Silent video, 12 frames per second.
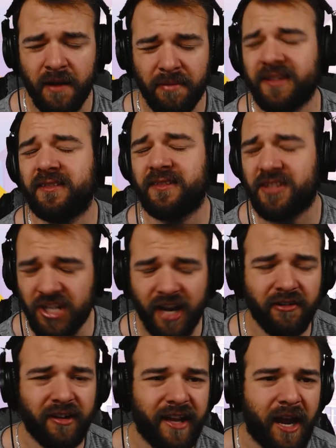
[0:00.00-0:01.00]
But
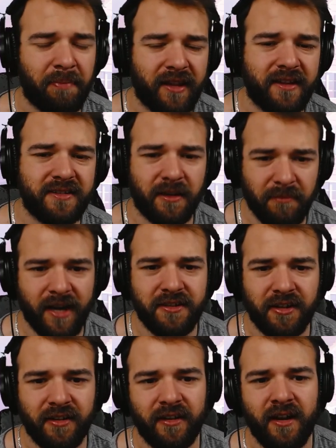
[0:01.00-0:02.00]
generally, I play this on my
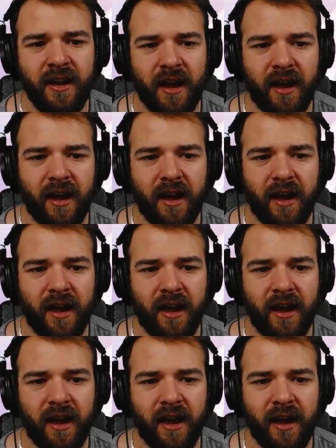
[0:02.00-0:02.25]
turn